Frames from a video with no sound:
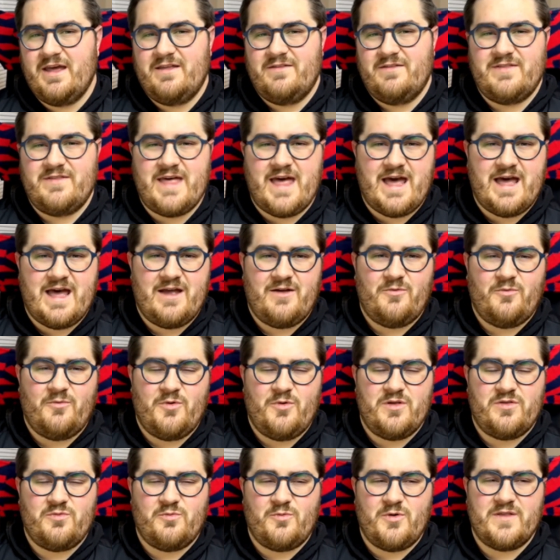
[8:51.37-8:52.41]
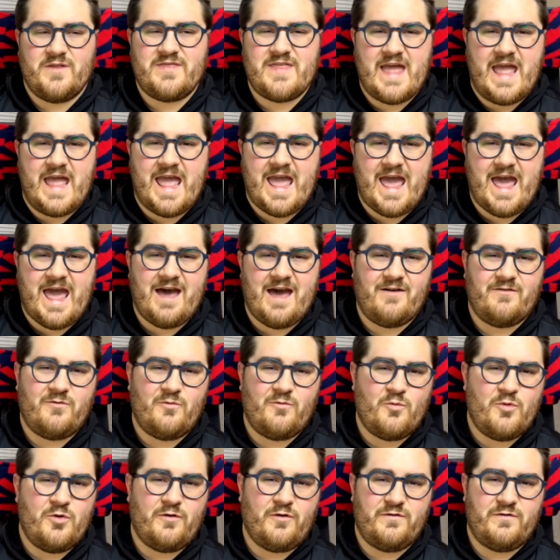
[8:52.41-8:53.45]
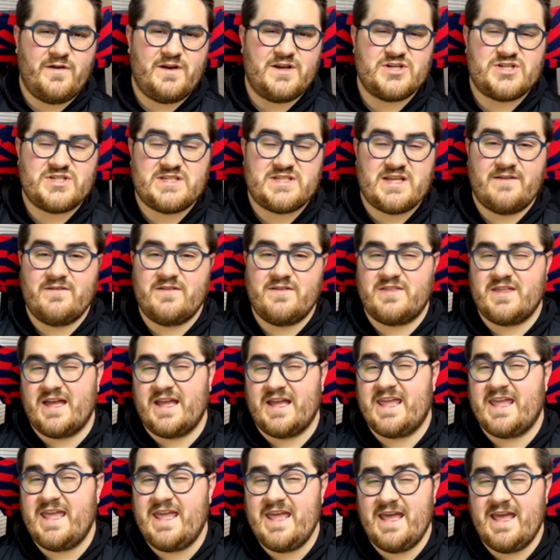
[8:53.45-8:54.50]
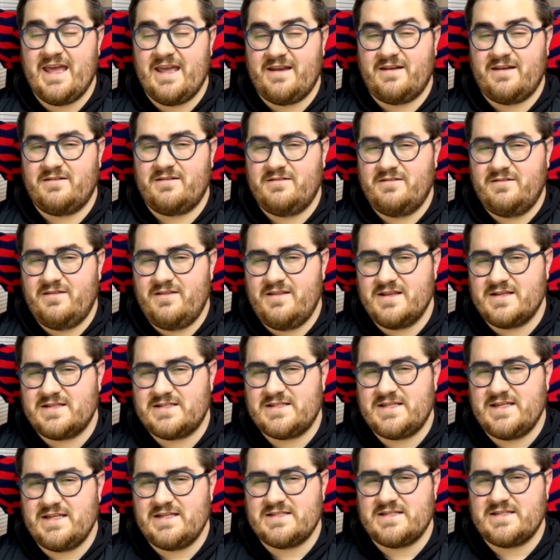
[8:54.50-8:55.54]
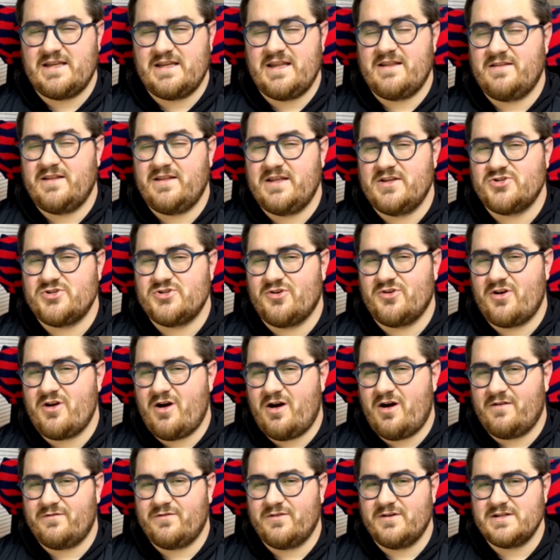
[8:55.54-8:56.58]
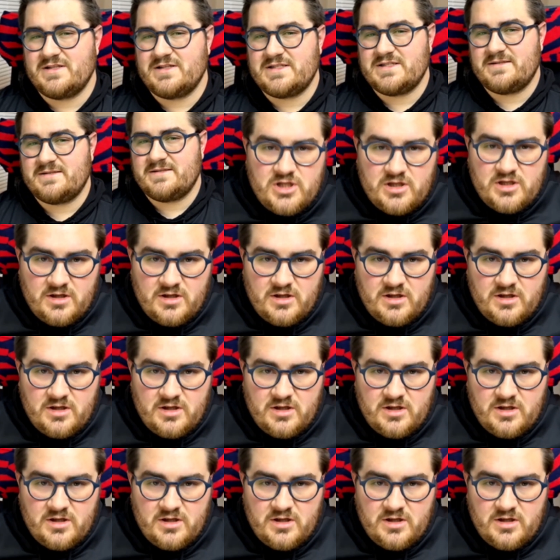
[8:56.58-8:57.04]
that with what they have, we'll finish 7th again this season in the Eastern Conference.